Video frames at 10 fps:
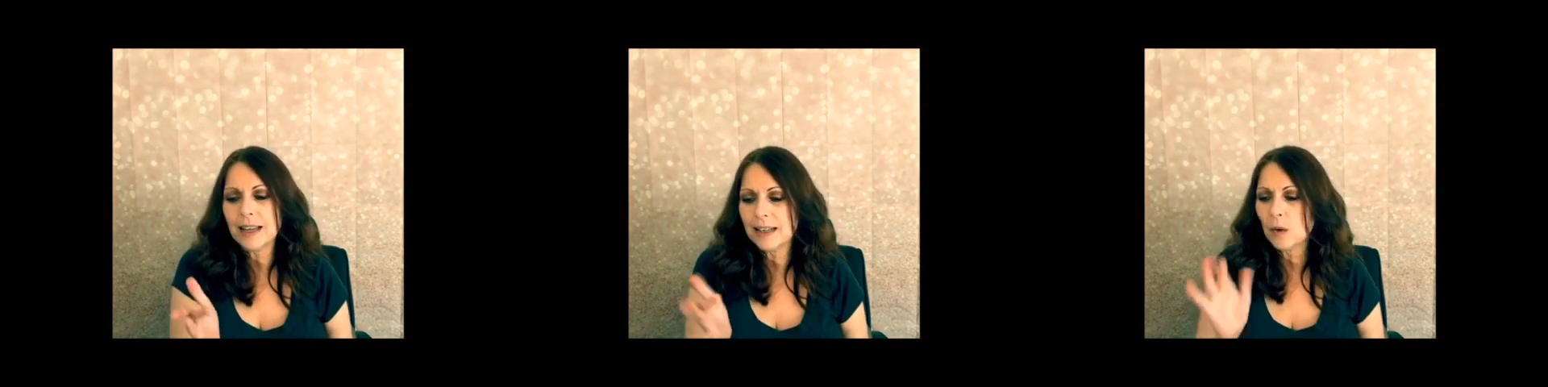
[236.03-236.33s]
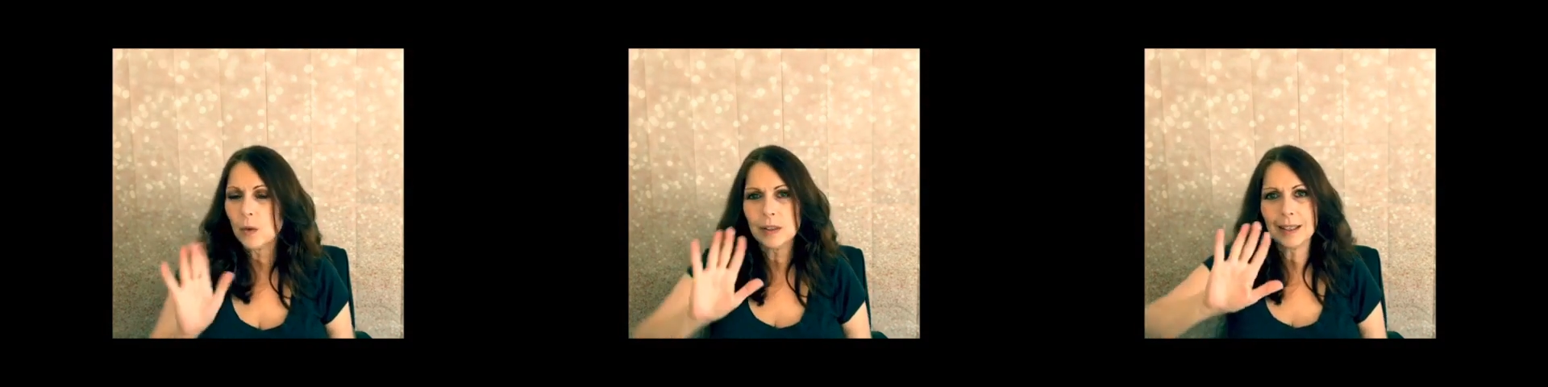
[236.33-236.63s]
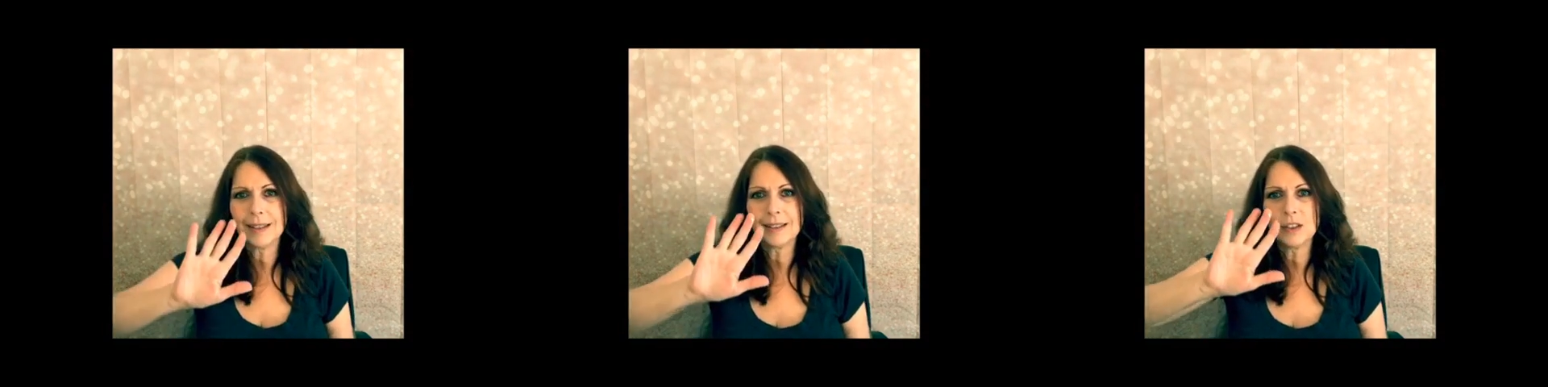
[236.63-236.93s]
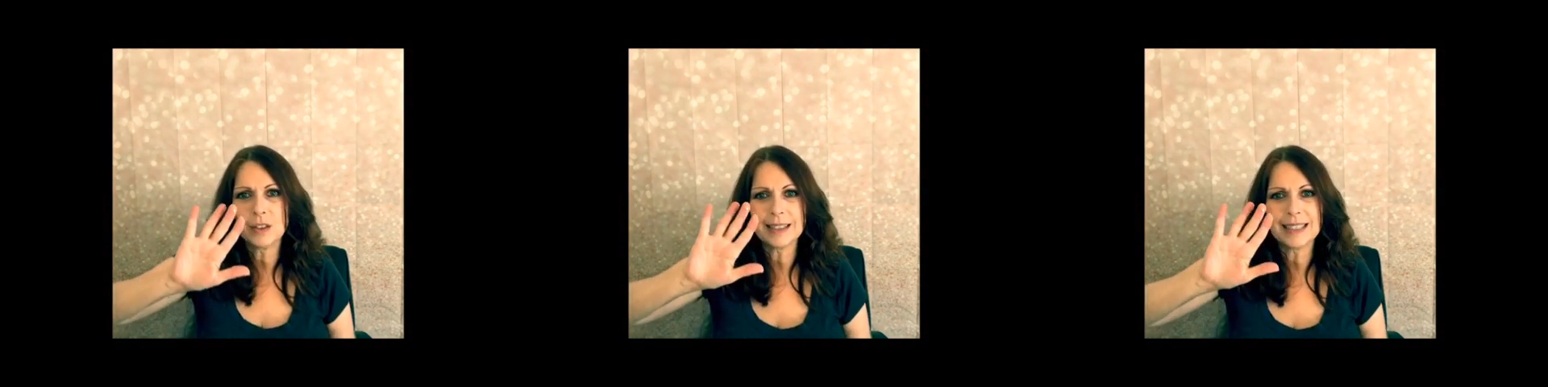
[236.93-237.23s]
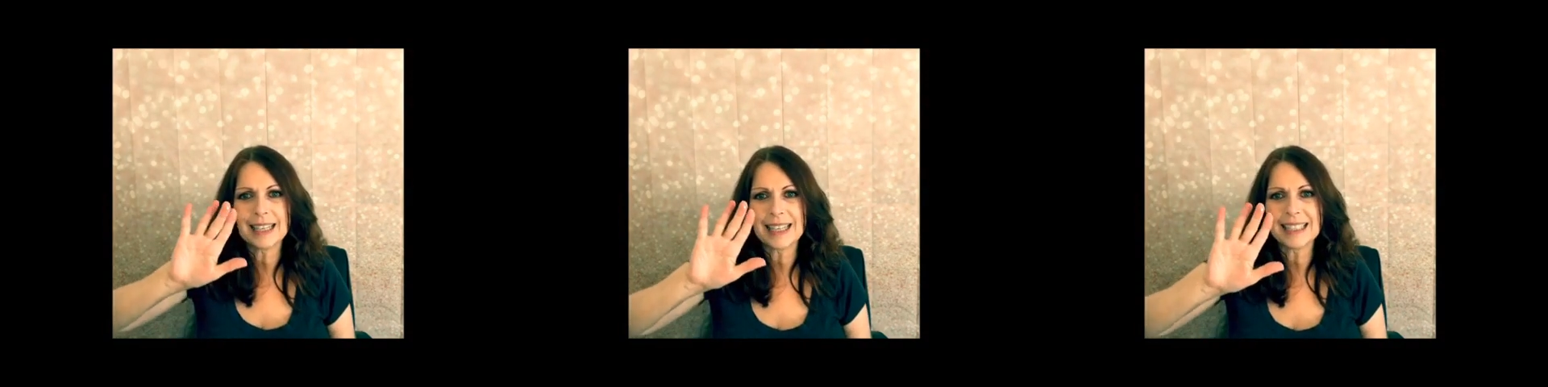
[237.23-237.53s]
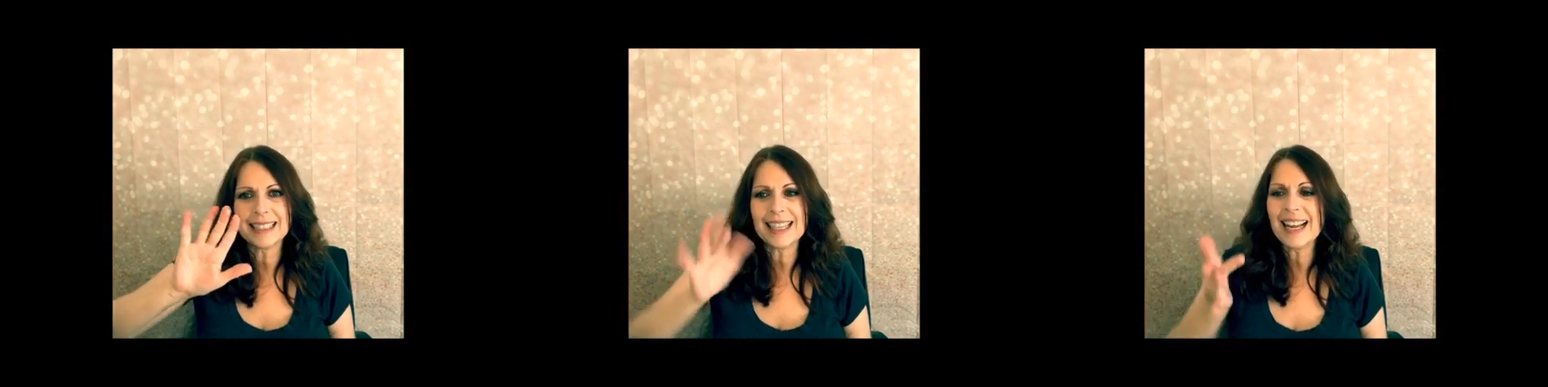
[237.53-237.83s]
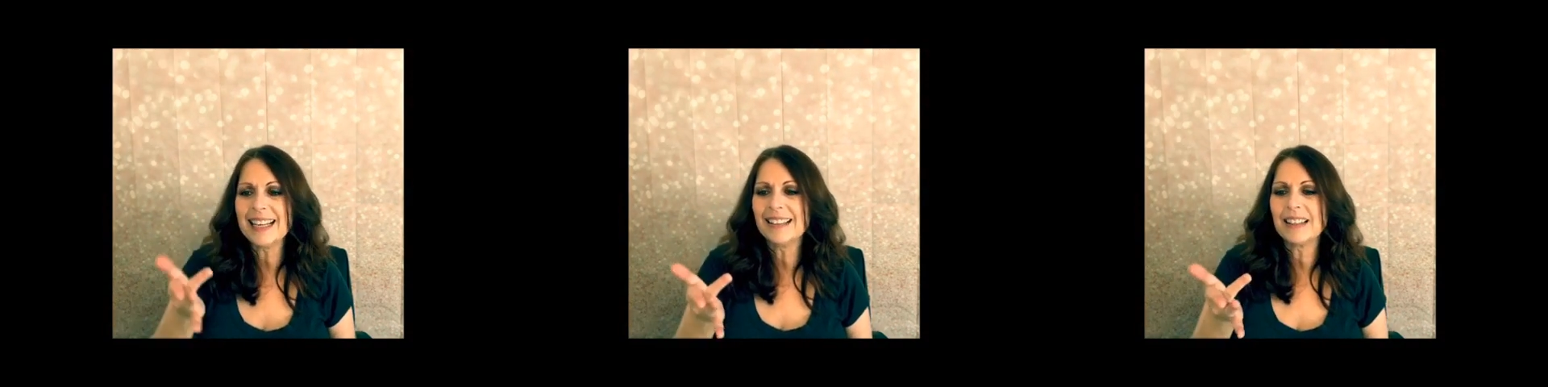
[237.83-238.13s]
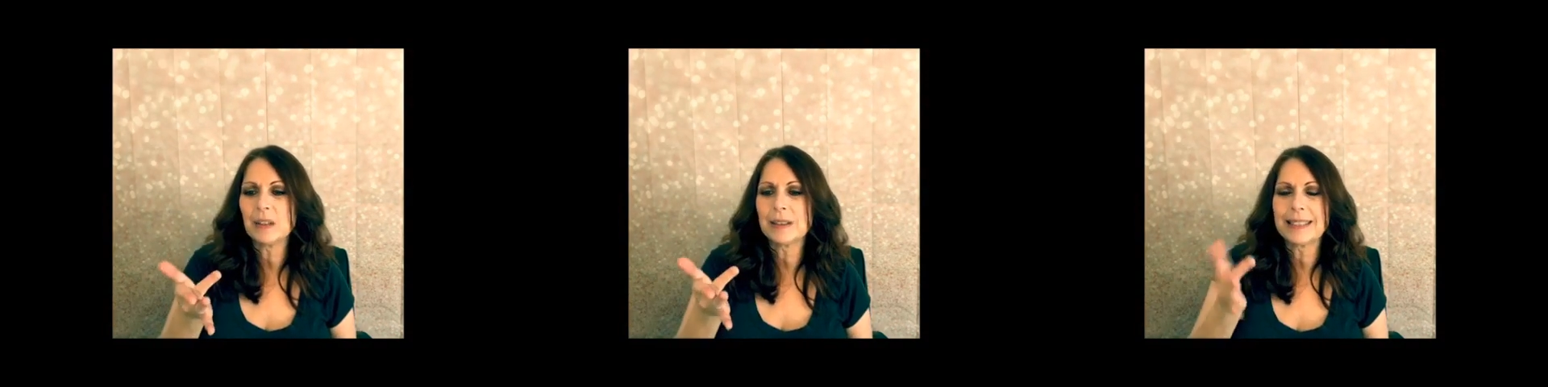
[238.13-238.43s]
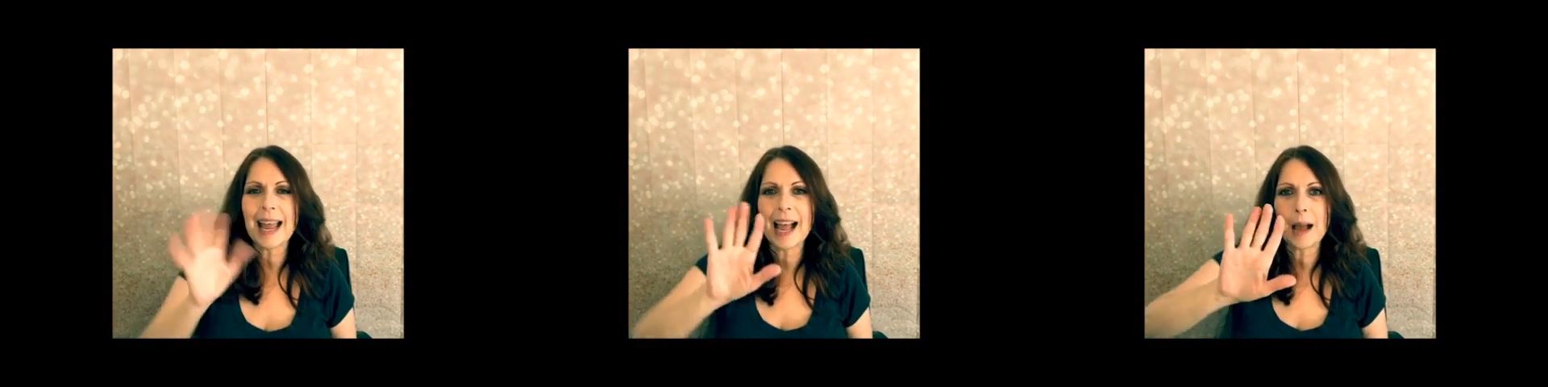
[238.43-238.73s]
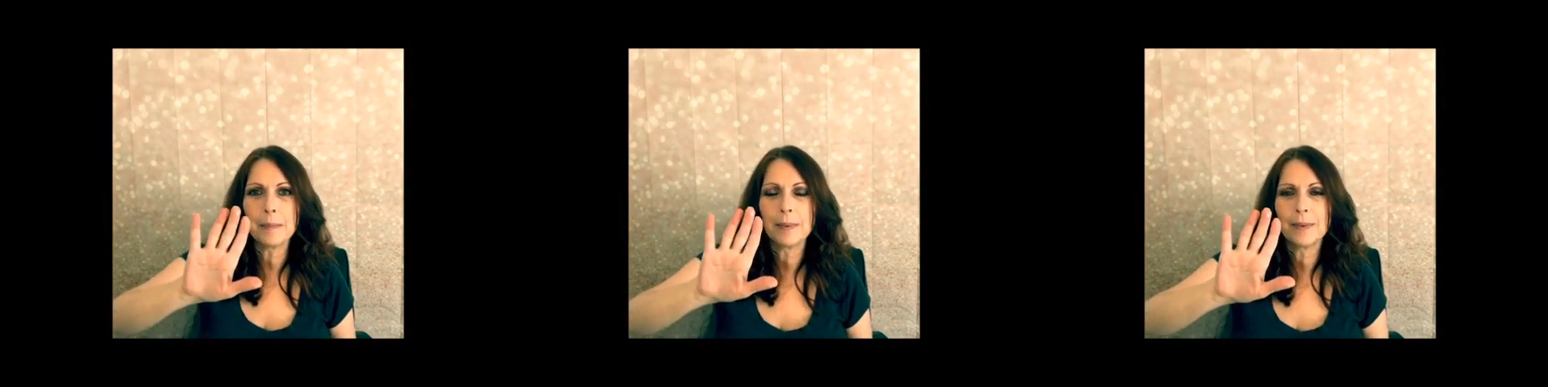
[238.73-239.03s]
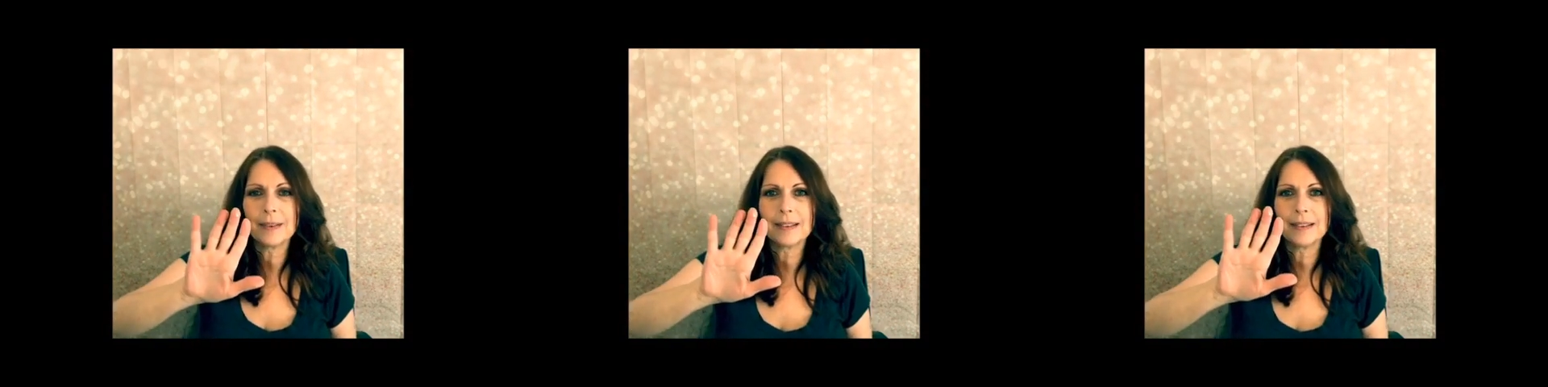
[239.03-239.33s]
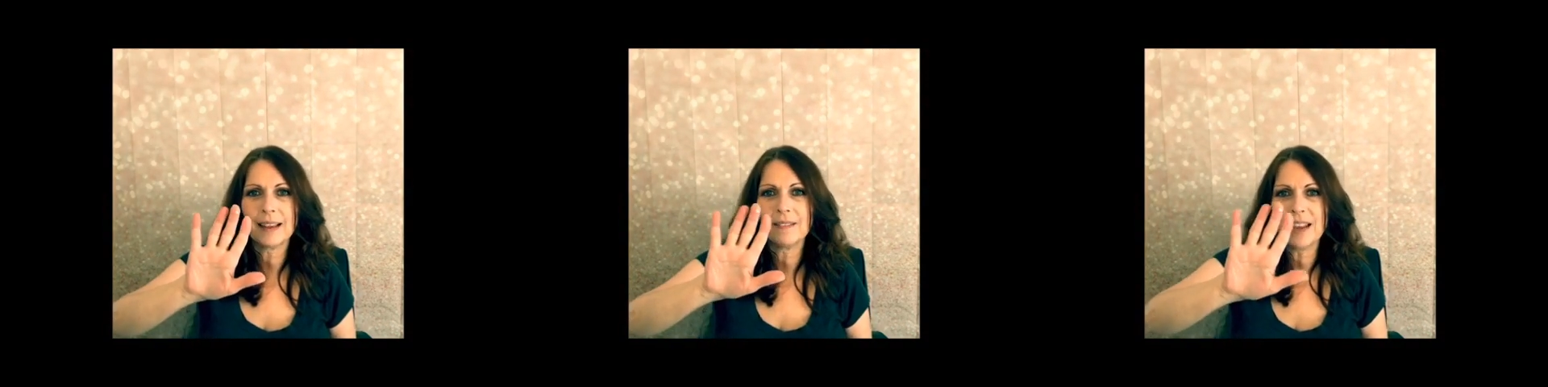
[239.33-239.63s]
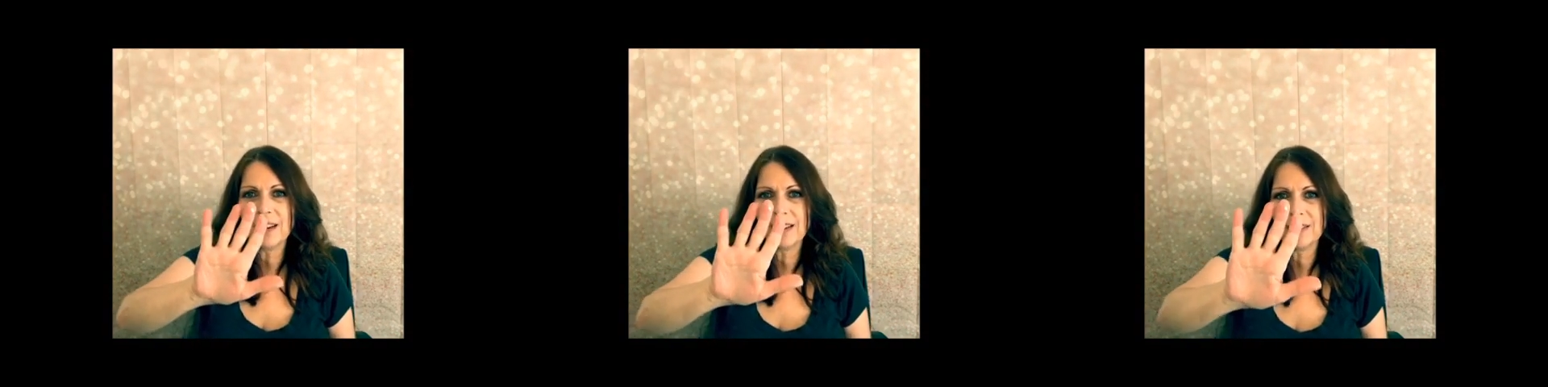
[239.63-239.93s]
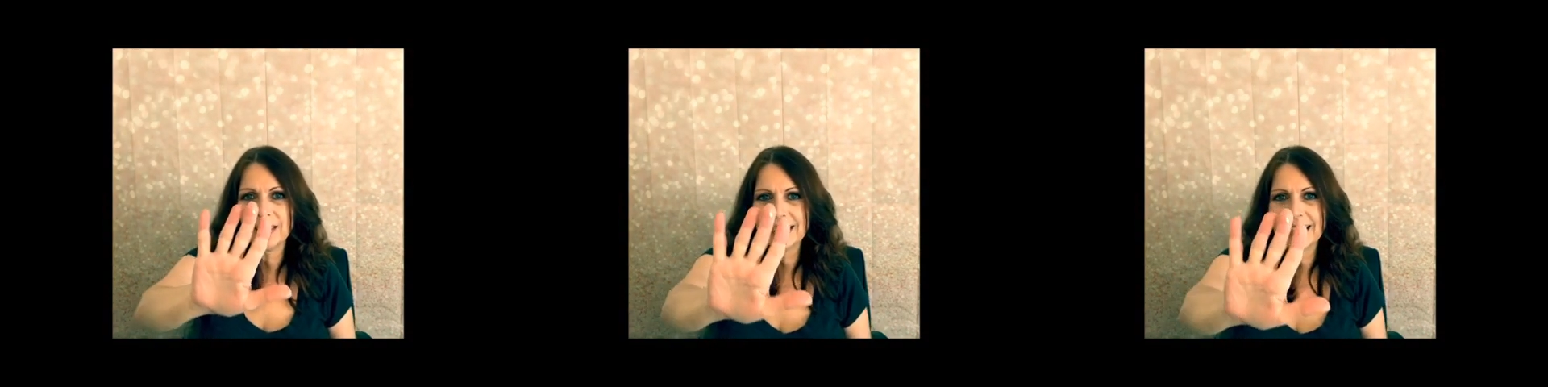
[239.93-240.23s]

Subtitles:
and you just need a tiny little dab, like very, very